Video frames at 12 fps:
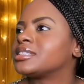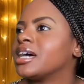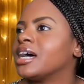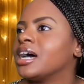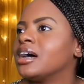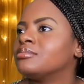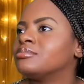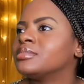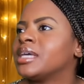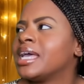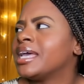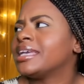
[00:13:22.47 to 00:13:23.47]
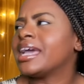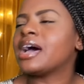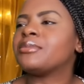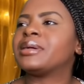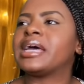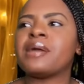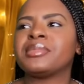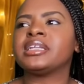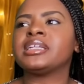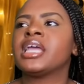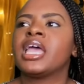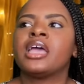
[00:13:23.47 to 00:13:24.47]
Um, yeah, but I mean,
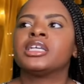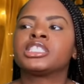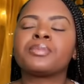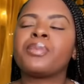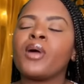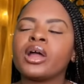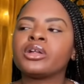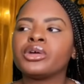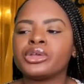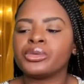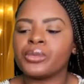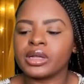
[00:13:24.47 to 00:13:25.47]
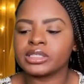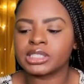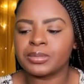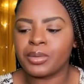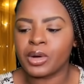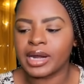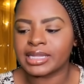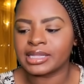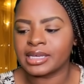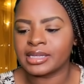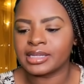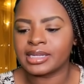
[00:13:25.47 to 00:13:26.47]
support who you want to support at the
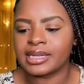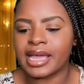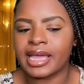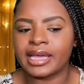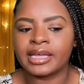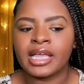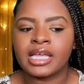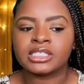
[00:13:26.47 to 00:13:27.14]
end of the day.